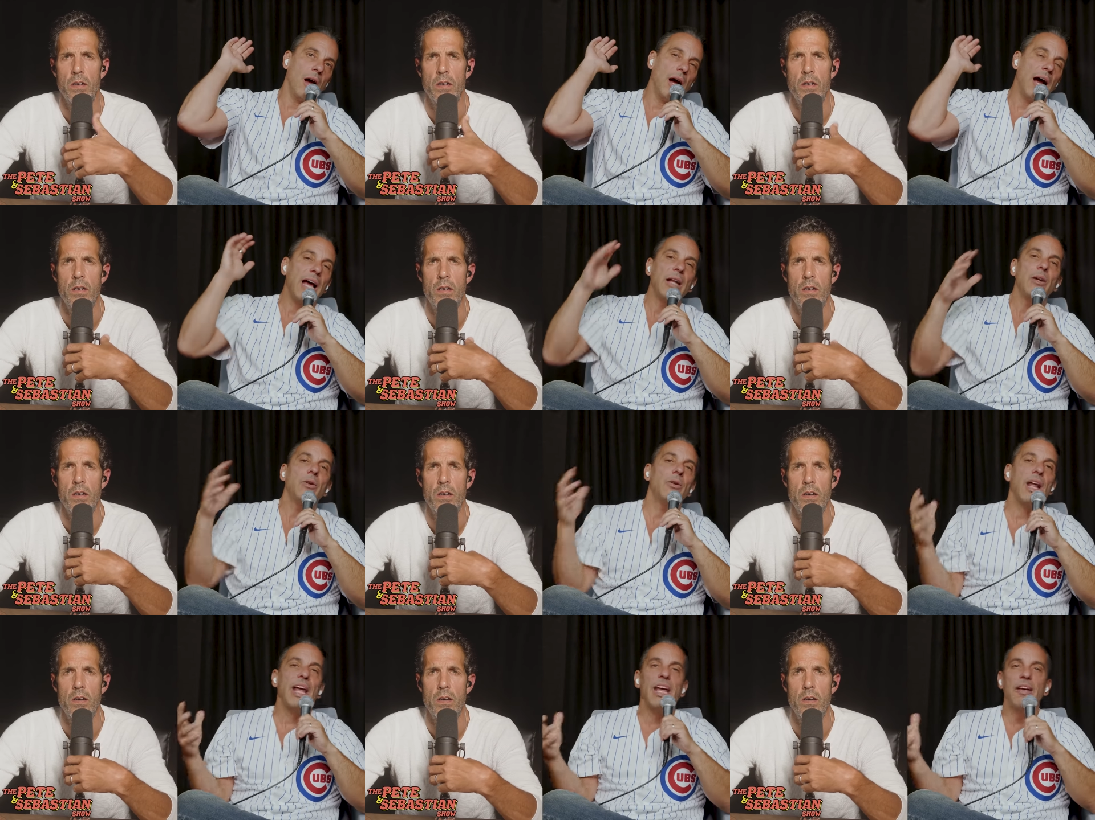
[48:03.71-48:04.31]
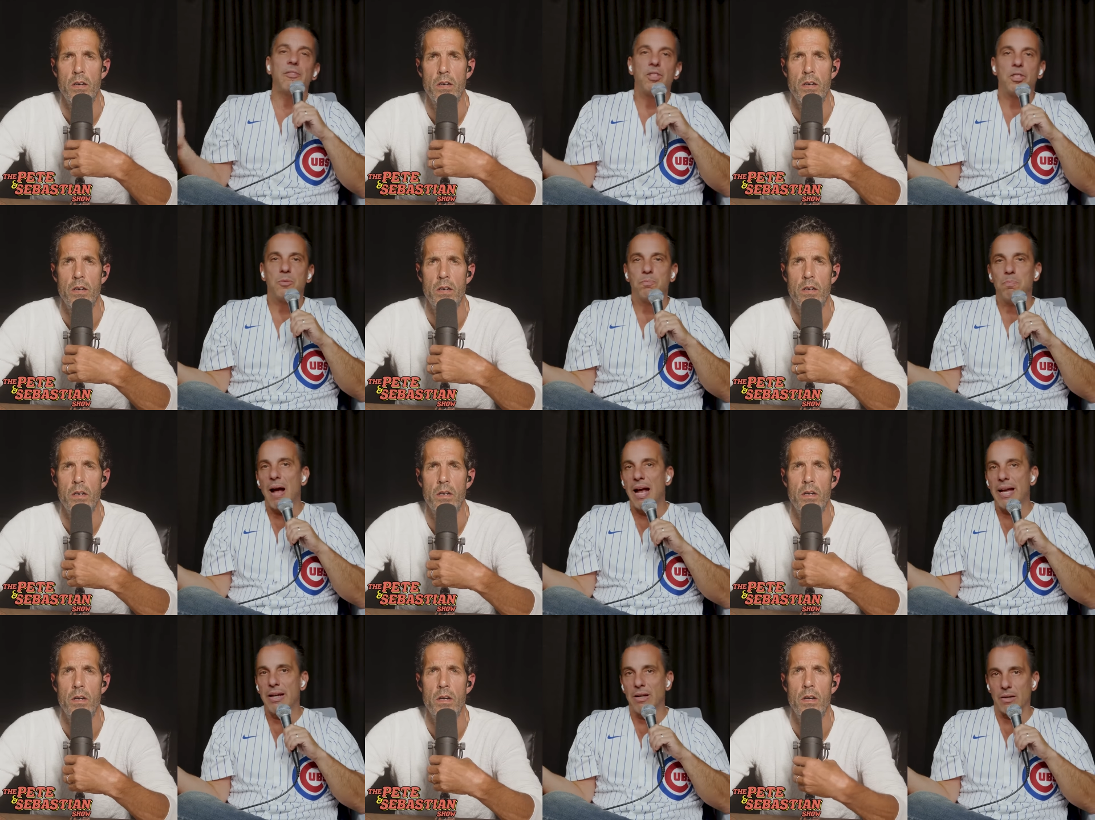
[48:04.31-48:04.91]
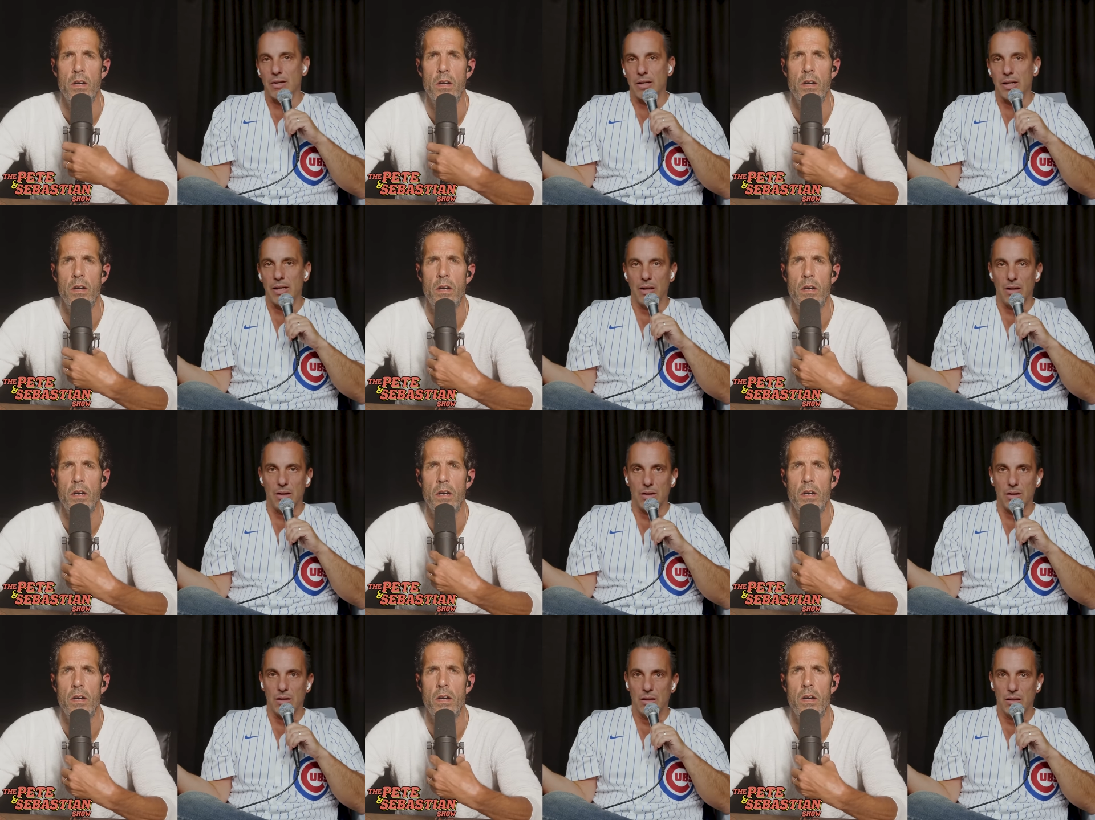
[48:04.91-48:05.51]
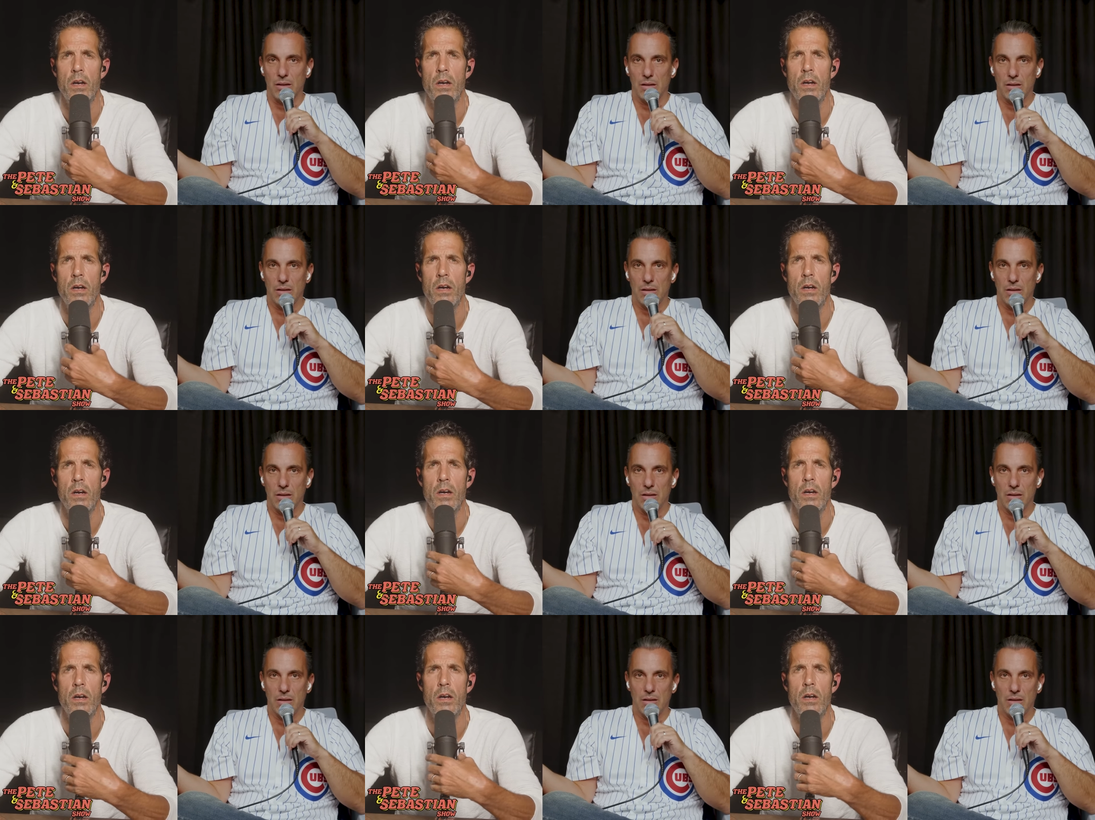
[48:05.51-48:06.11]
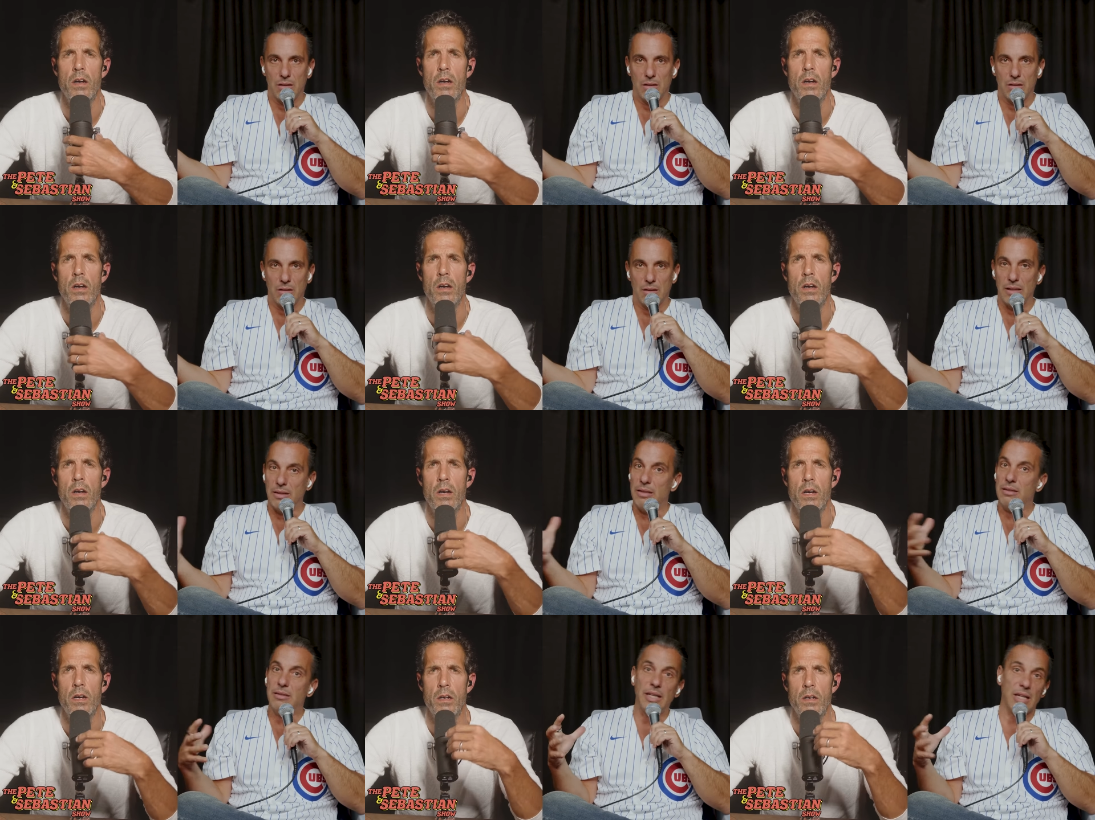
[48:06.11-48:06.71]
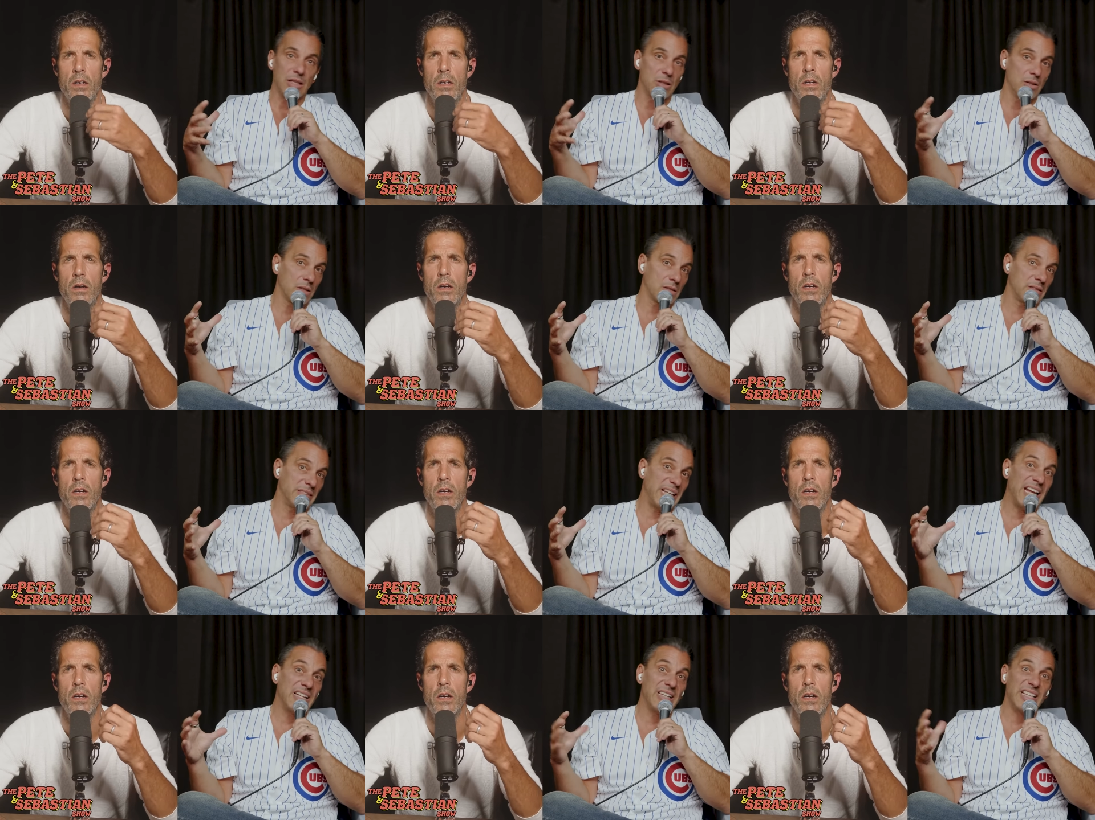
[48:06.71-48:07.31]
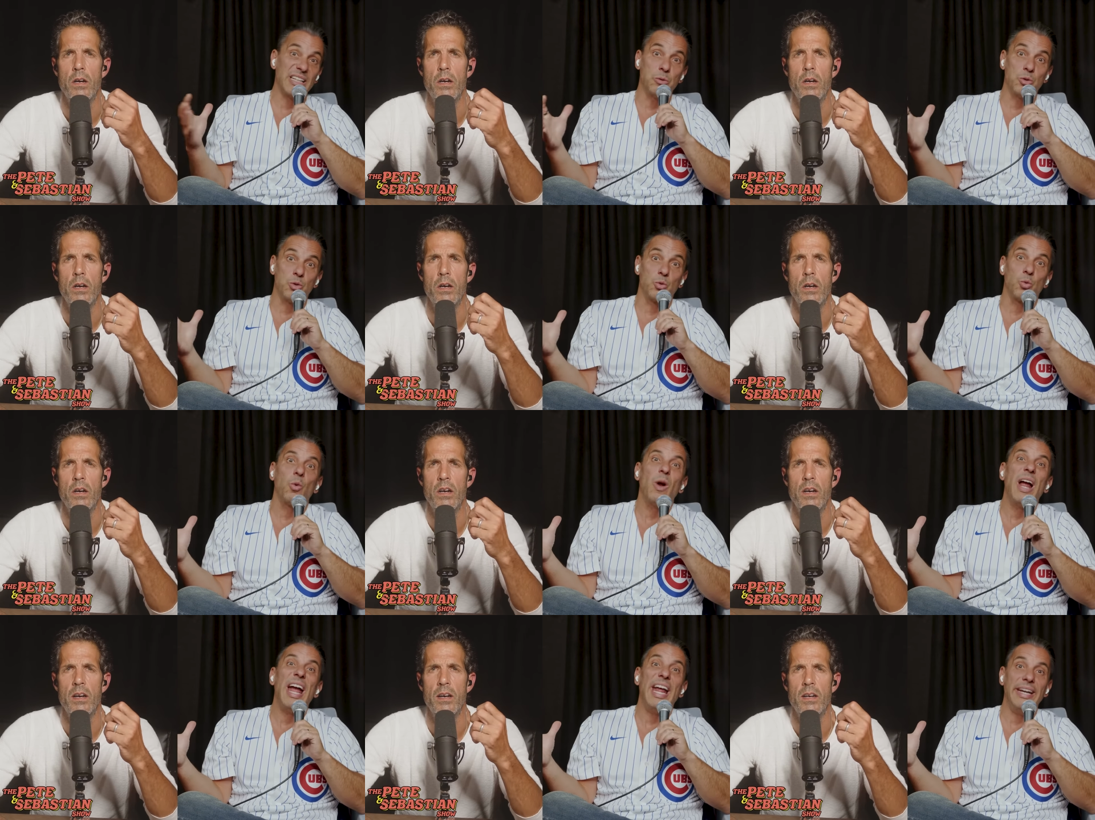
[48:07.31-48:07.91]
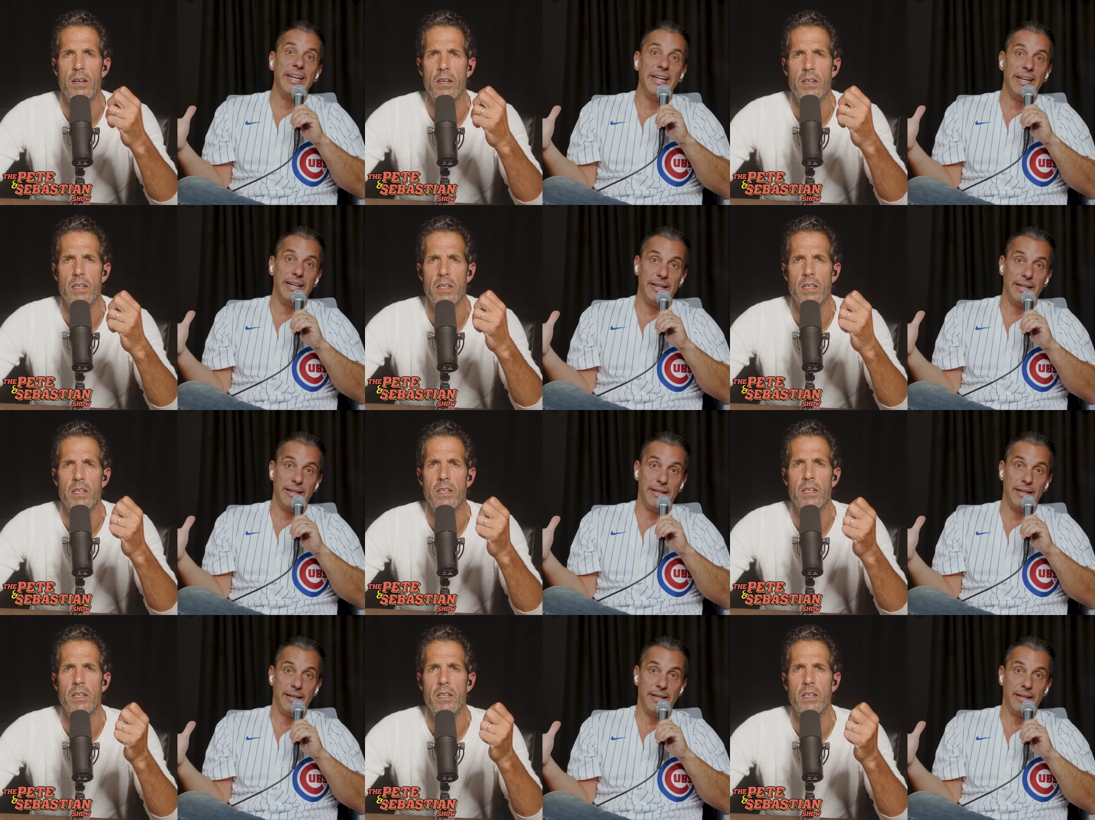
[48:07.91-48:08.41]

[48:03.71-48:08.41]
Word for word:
Speaker 1: I don't have spider killer. And this thing looked deadly. It was red.